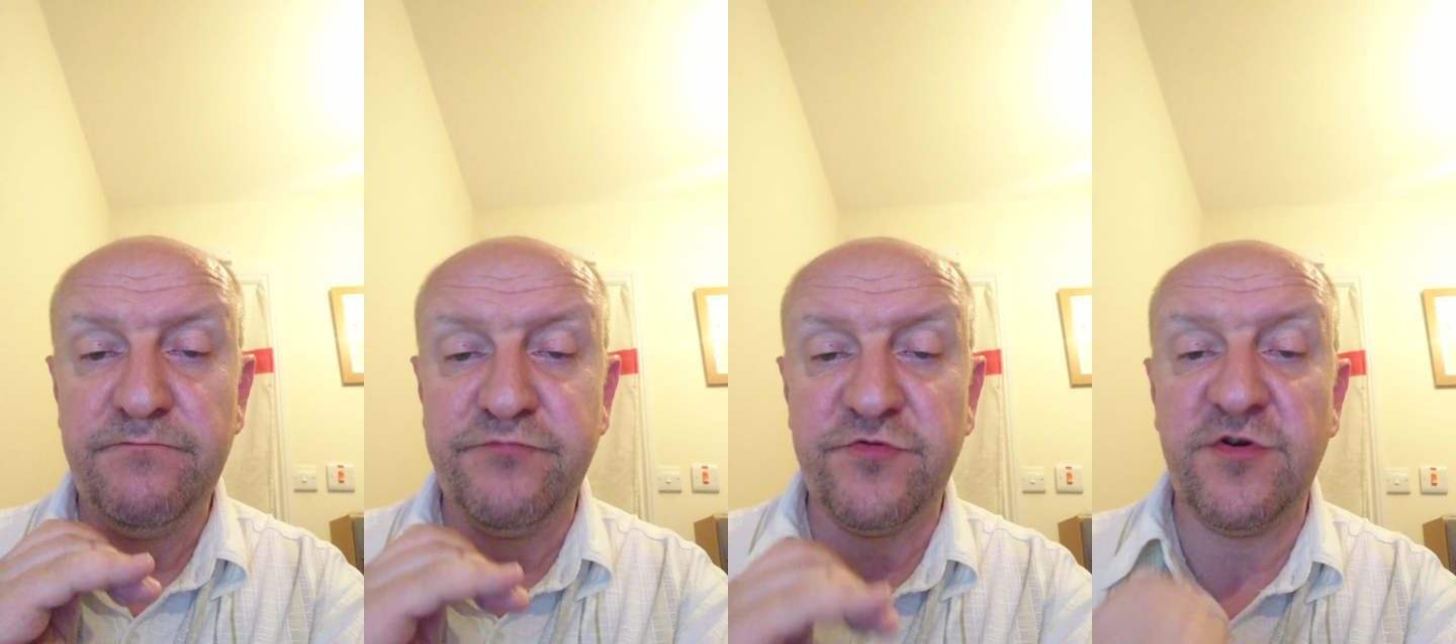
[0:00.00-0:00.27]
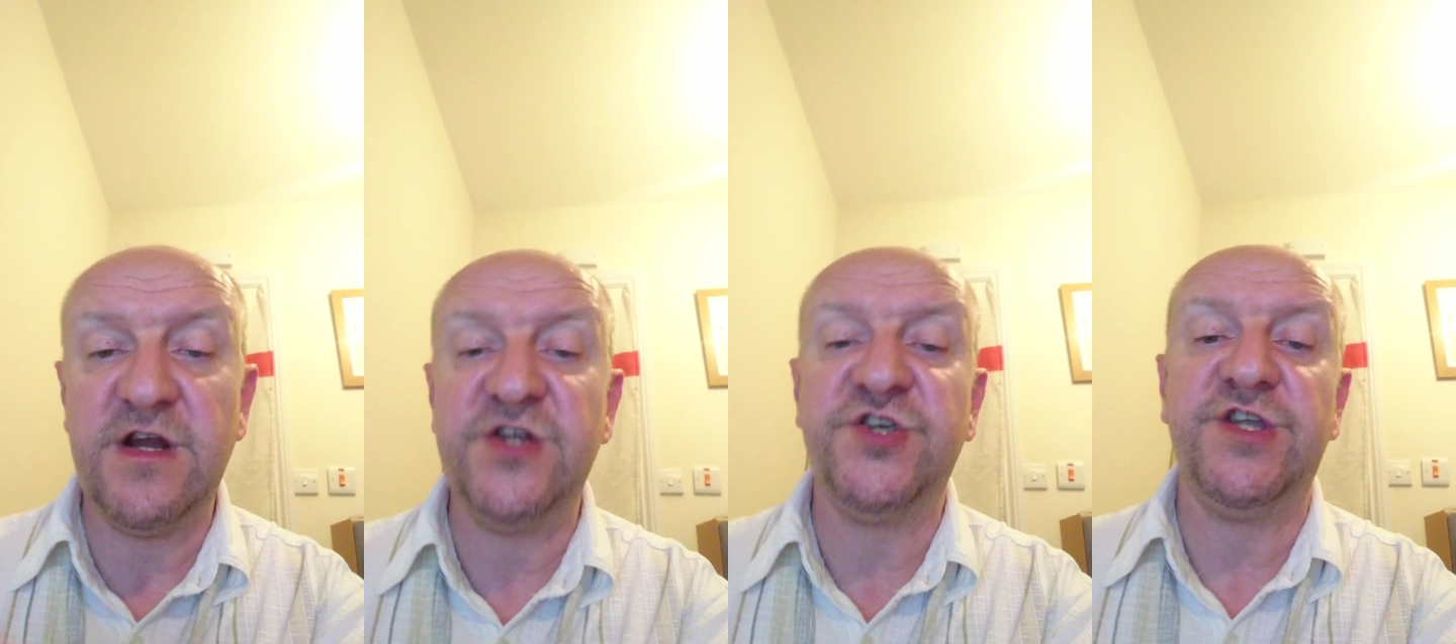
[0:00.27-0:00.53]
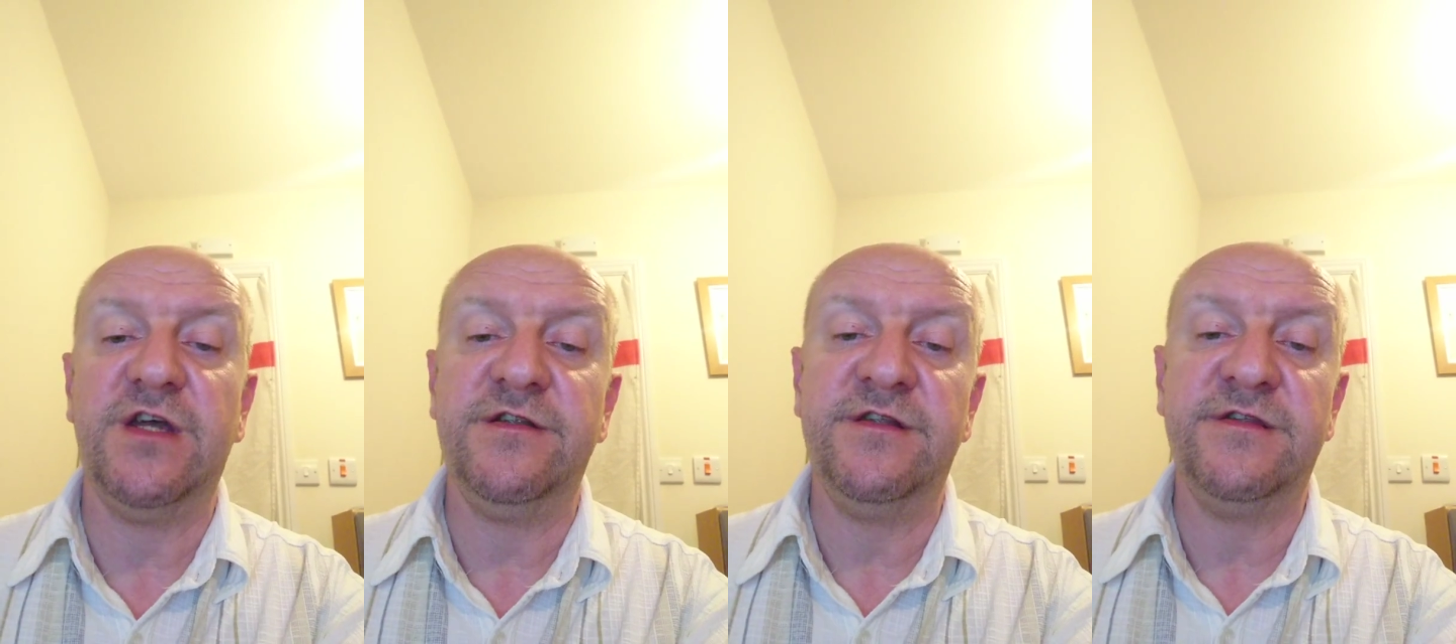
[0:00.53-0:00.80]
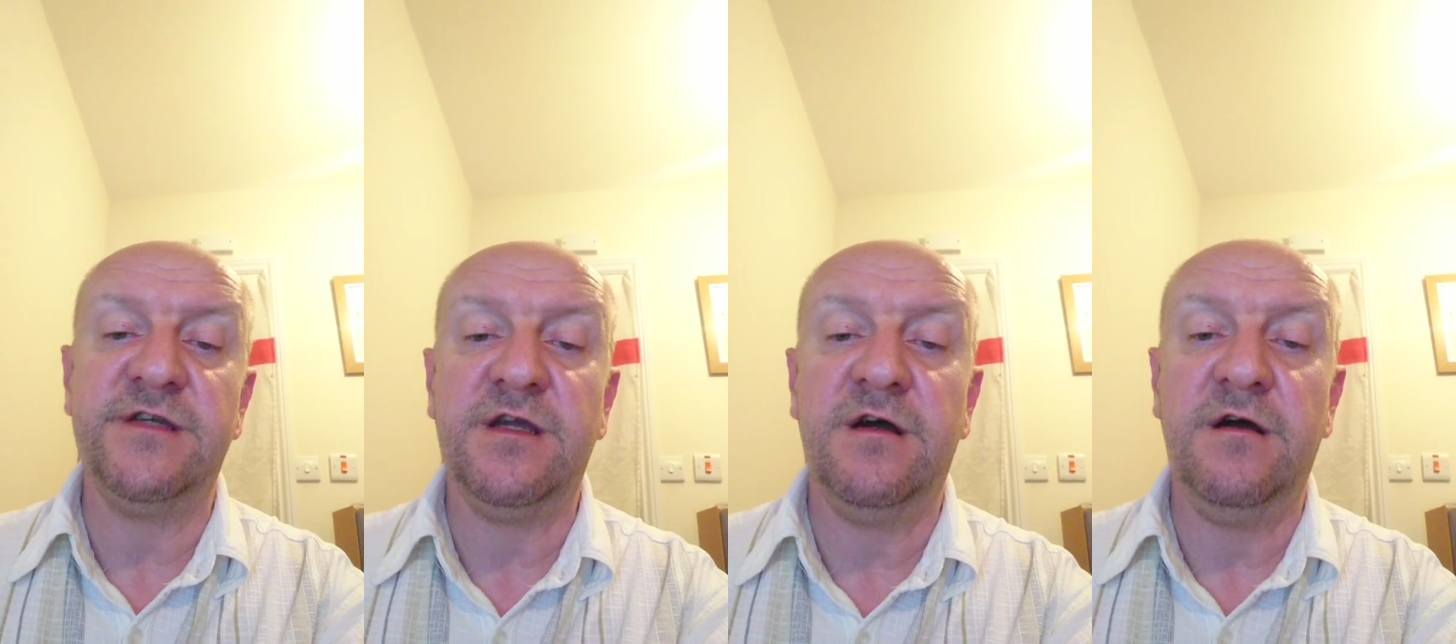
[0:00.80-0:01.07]
brushed
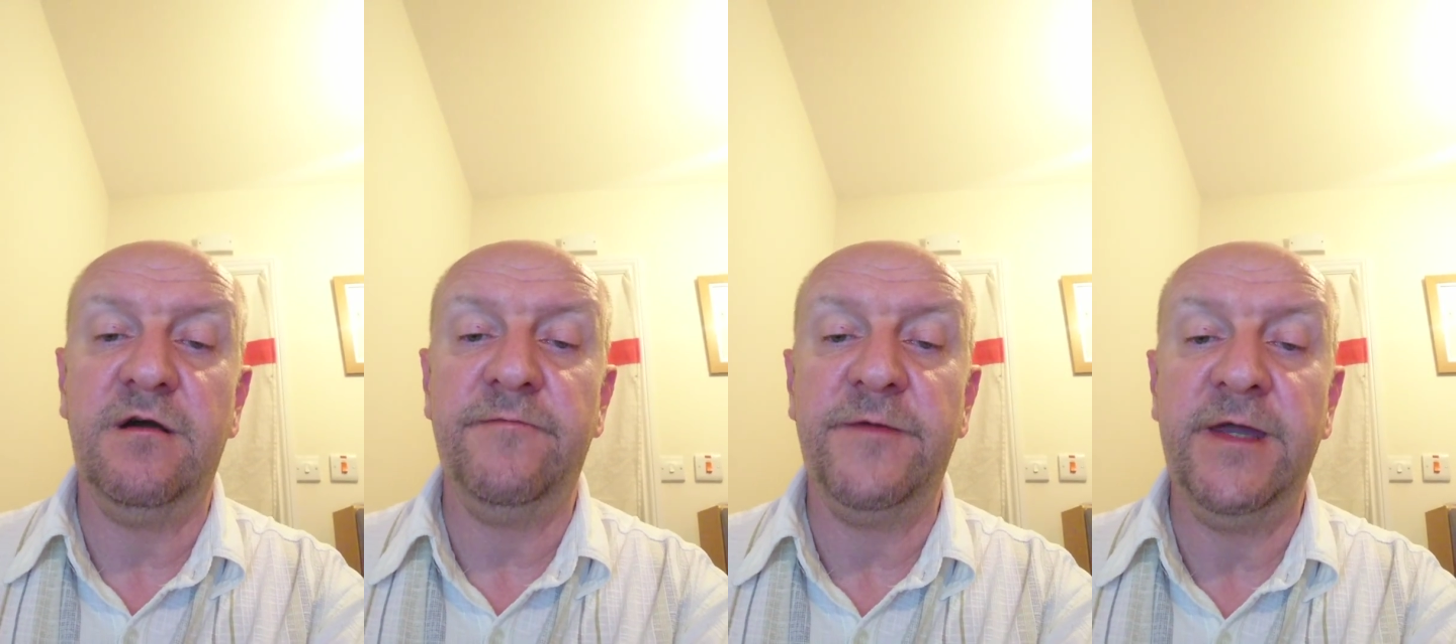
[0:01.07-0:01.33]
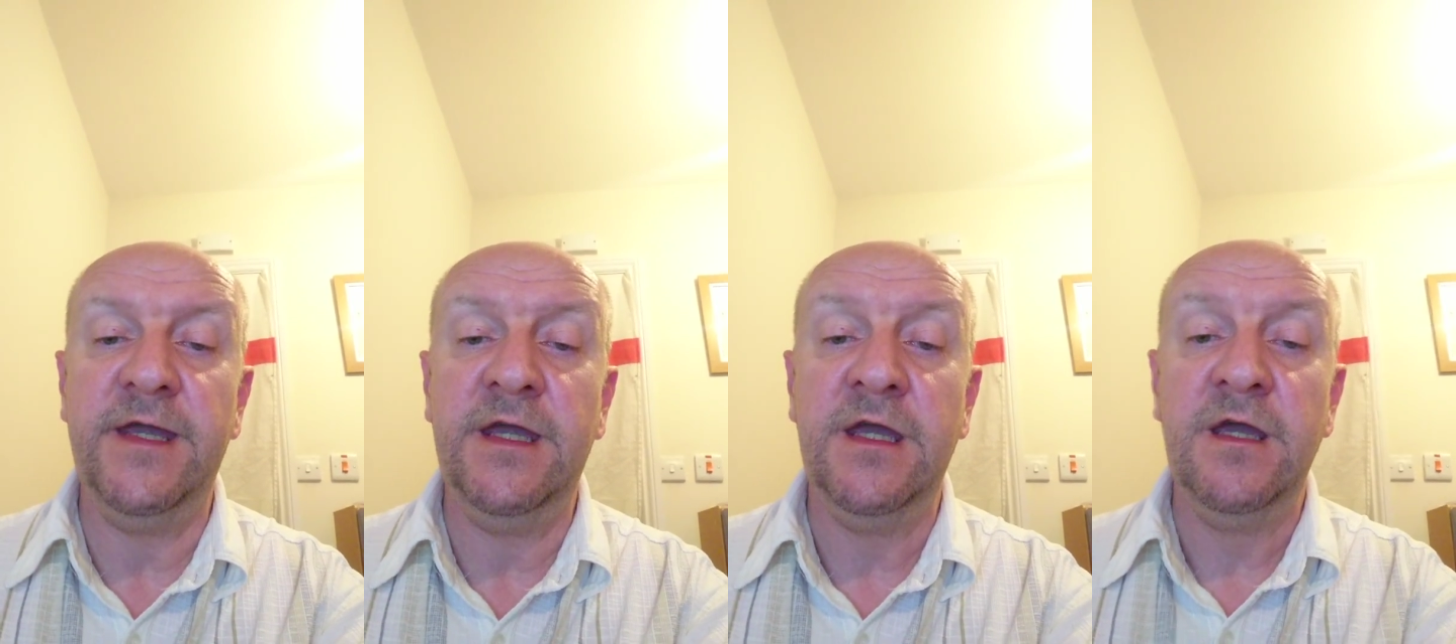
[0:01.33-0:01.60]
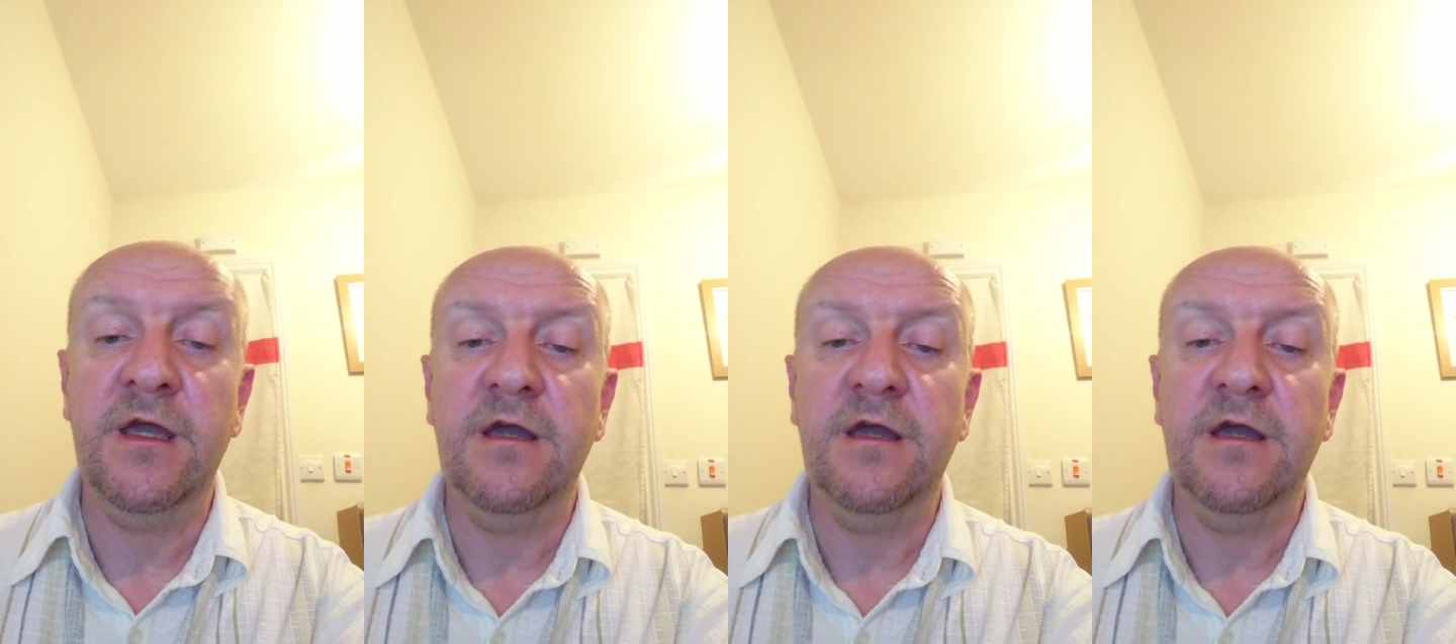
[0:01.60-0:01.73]
under the carpet,